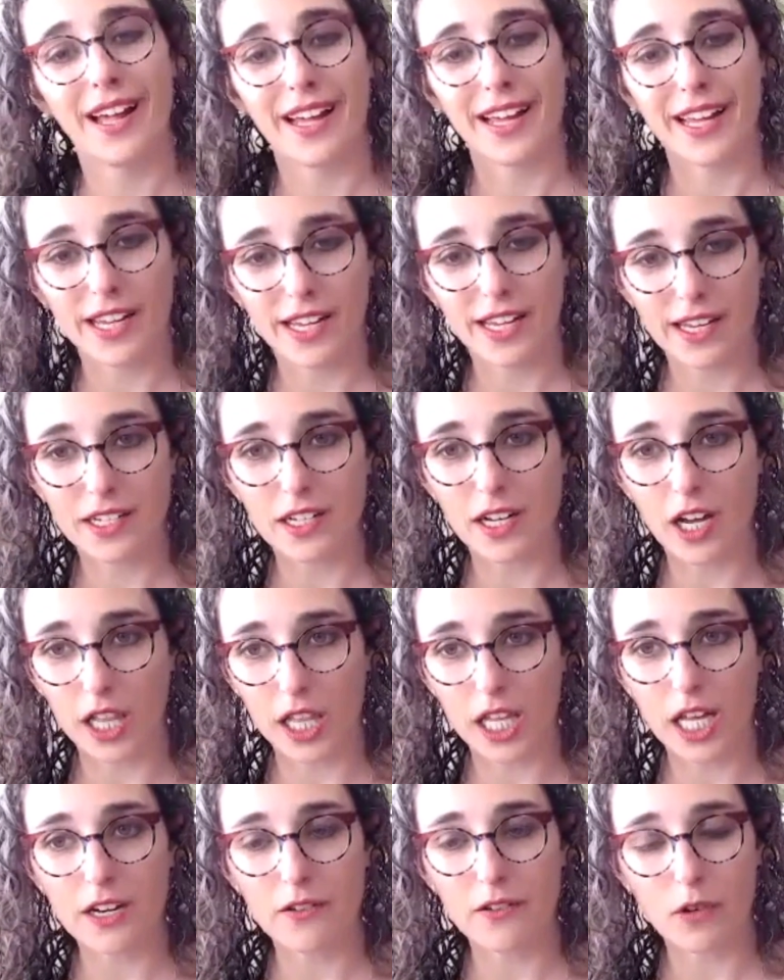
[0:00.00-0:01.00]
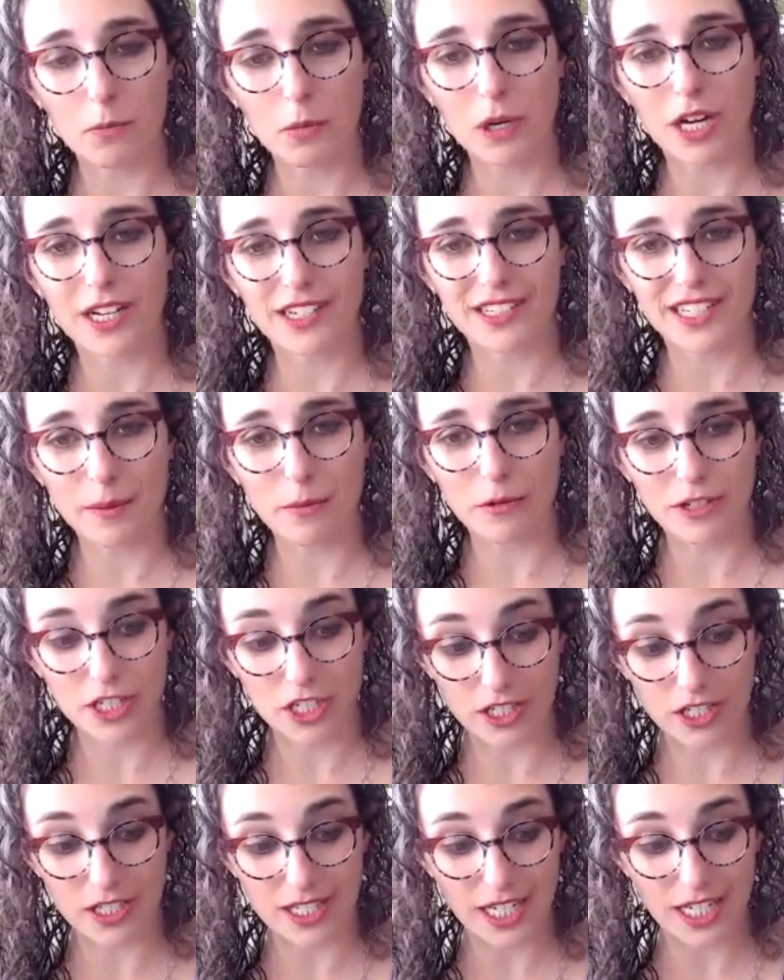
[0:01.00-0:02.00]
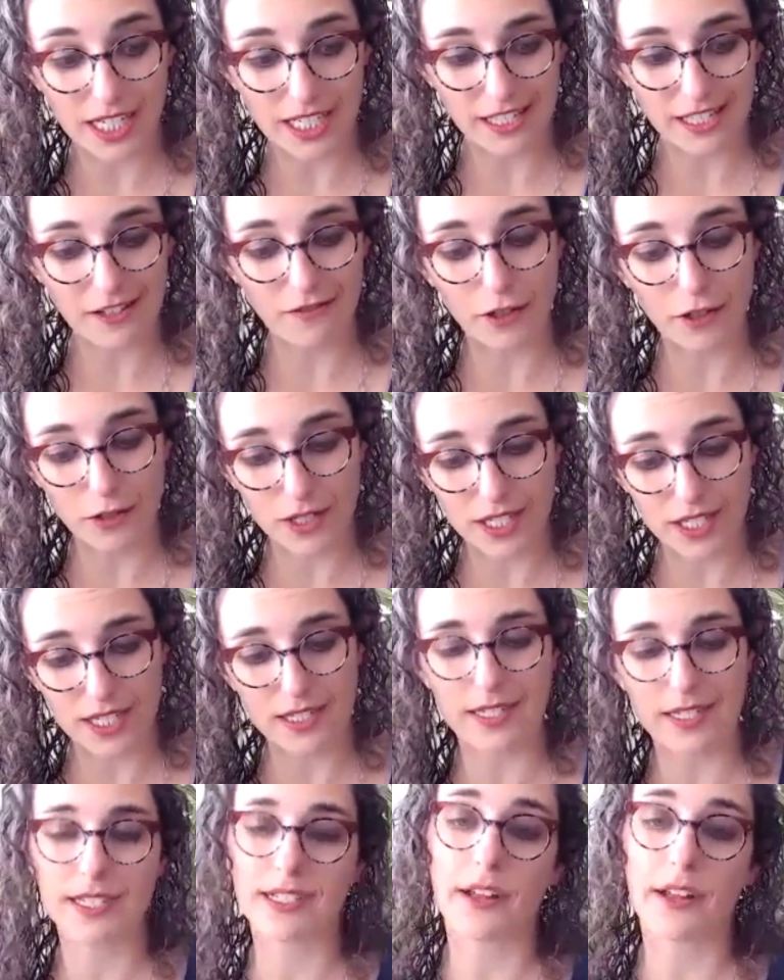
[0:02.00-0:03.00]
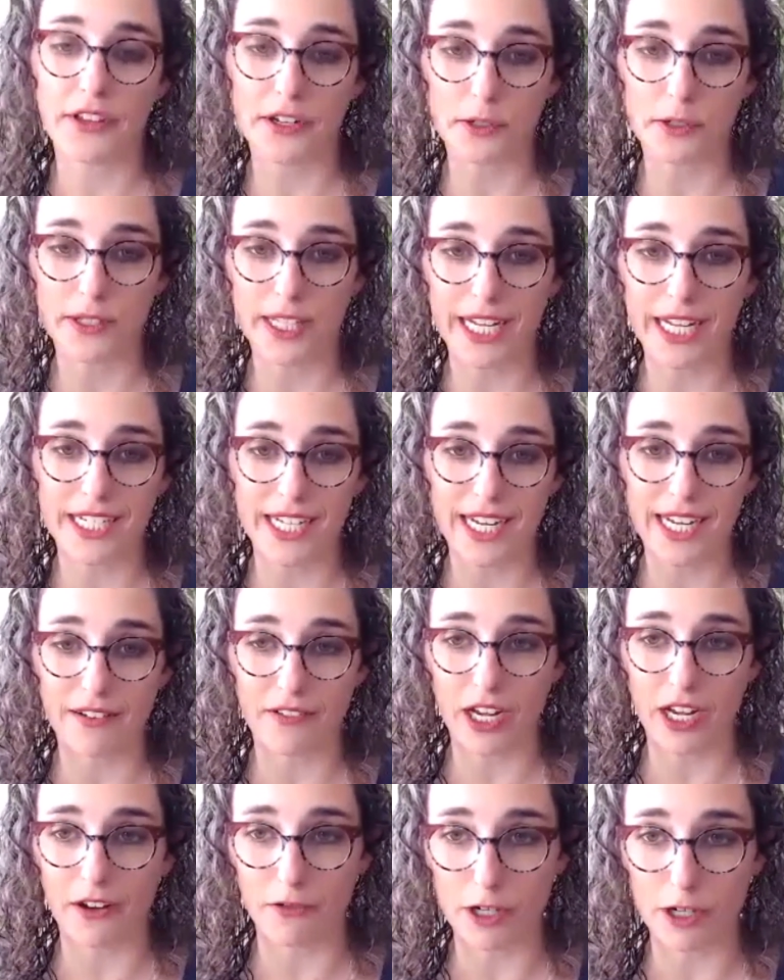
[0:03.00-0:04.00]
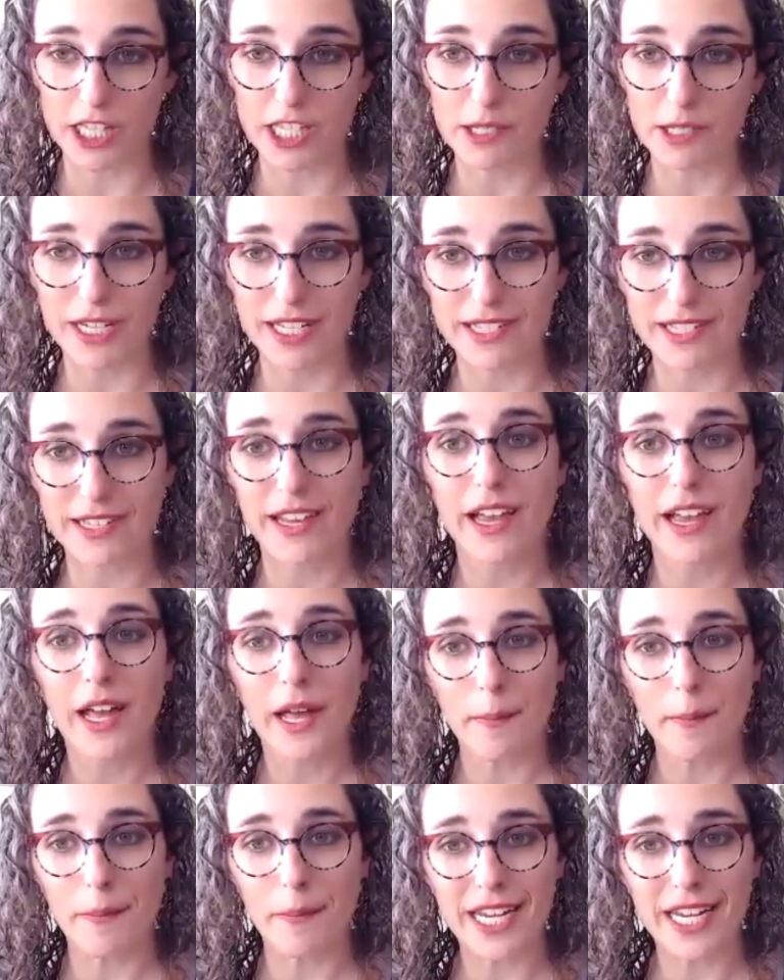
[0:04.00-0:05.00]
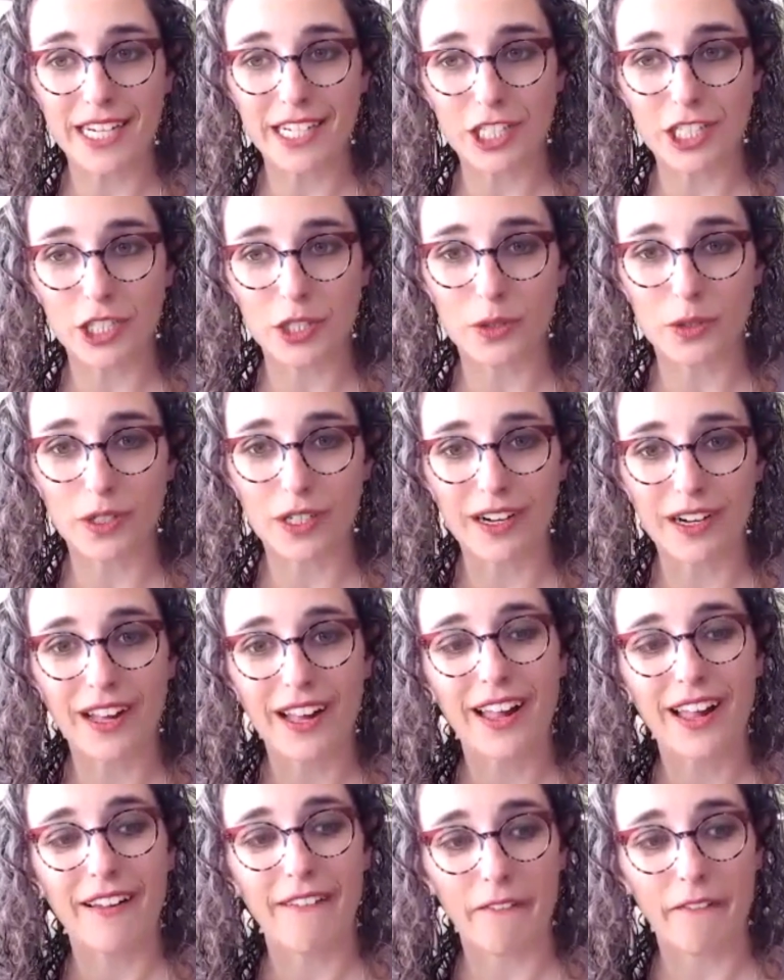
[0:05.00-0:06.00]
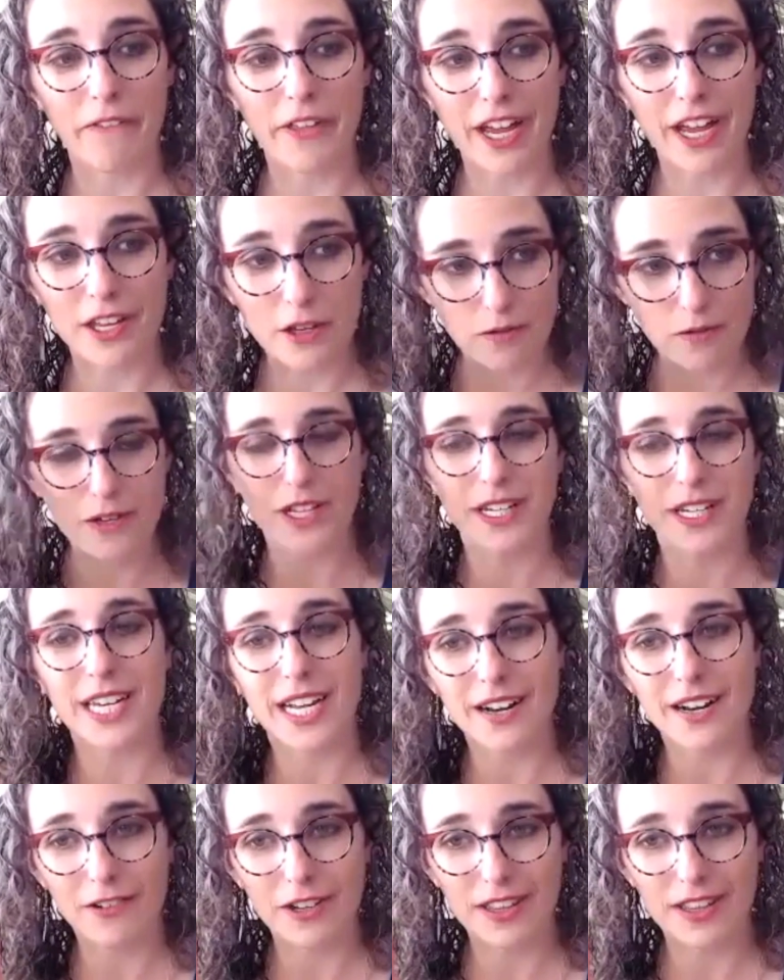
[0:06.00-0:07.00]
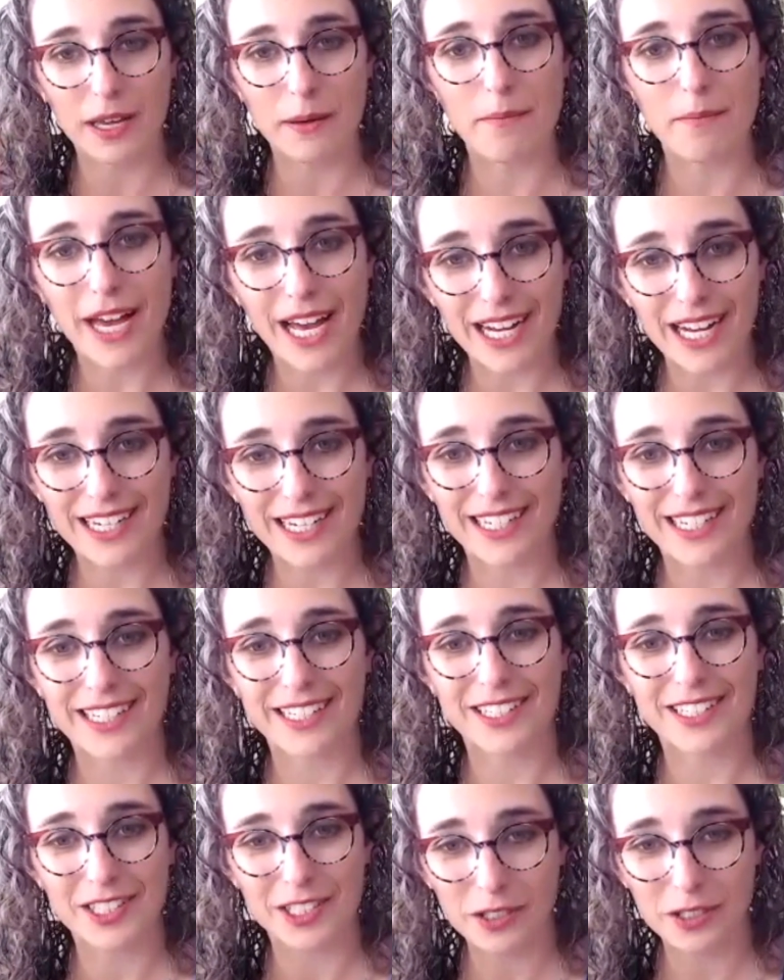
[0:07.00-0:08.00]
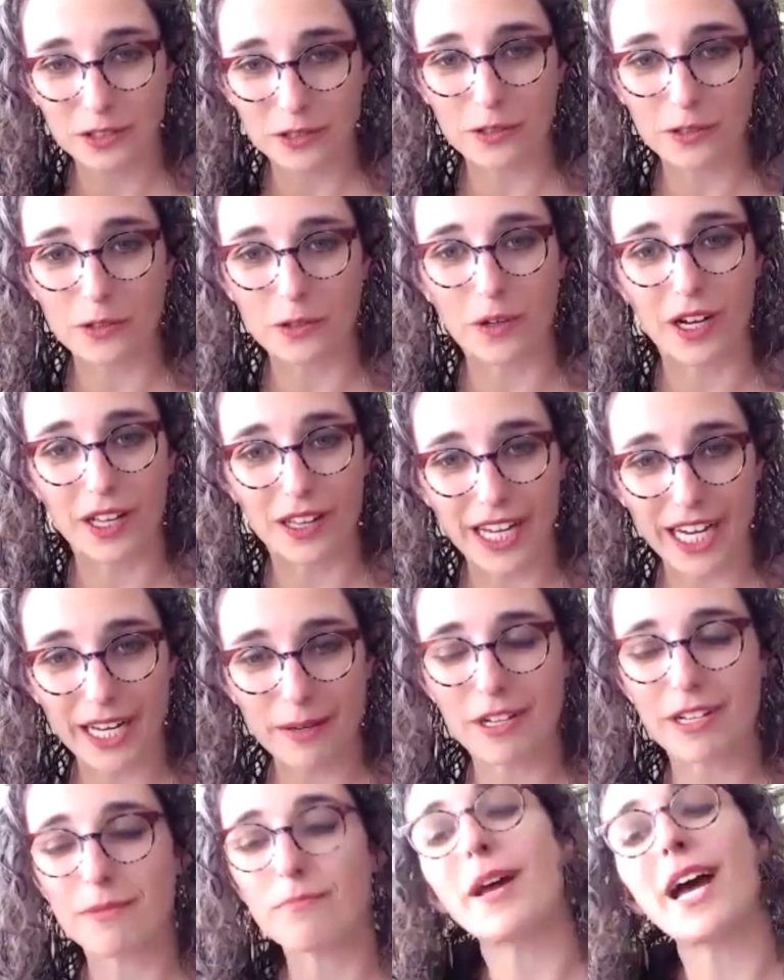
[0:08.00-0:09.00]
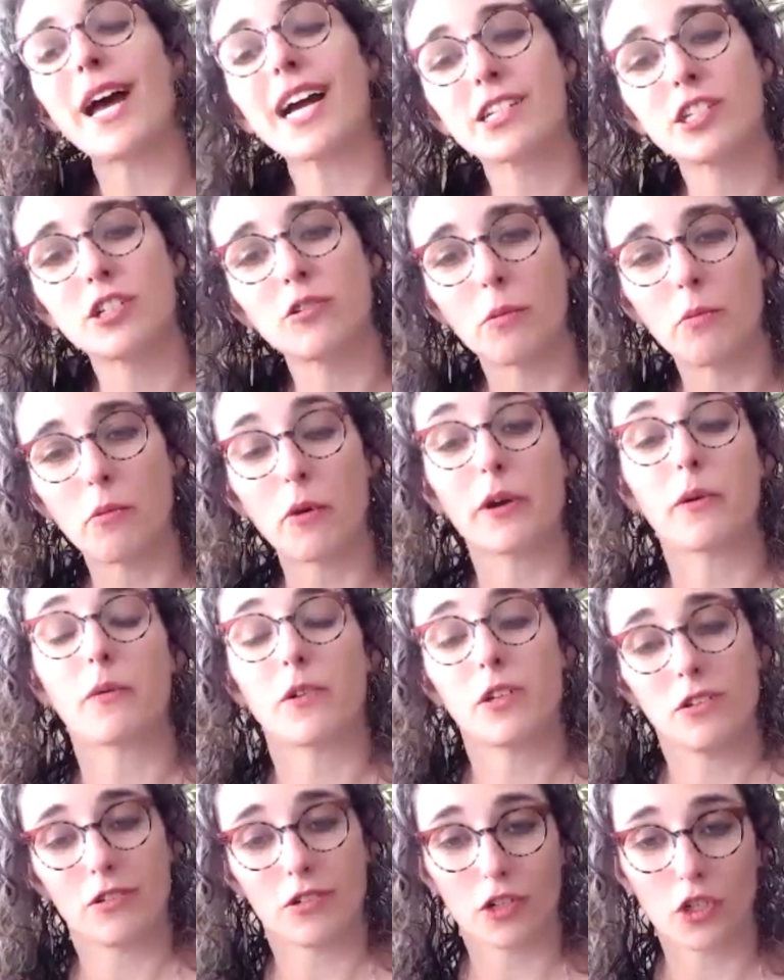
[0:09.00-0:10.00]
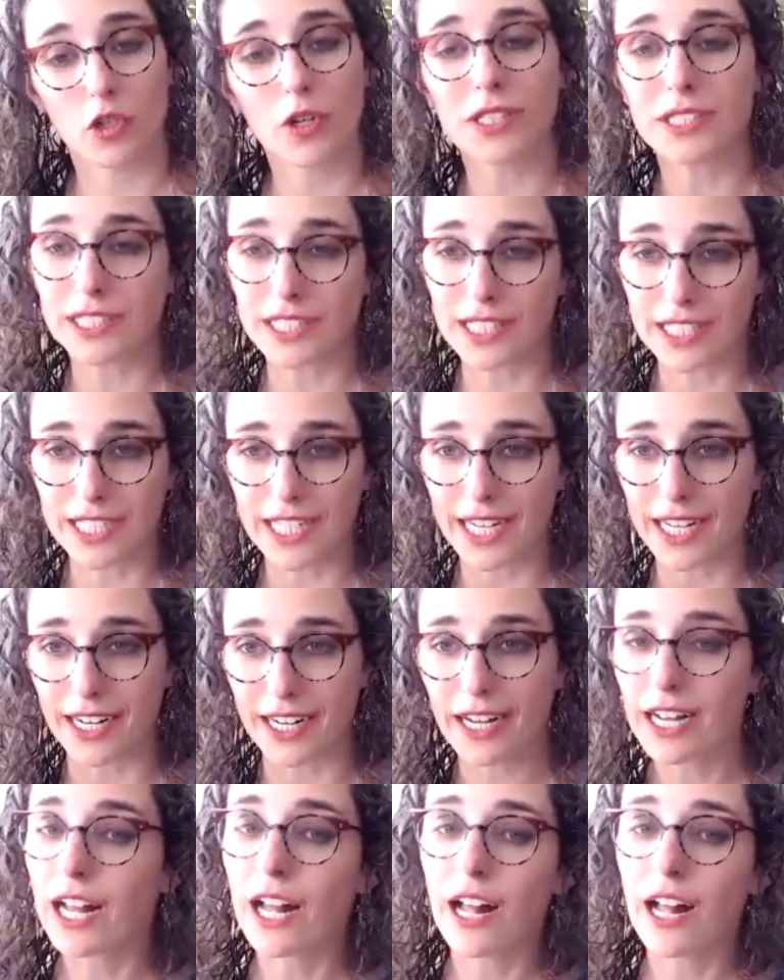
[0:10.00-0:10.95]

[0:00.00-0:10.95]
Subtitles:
And a lot of what product operations does is focuses in on that data governance piece, making sure that you can get everything back to alignment, back to a point where you can trust the data.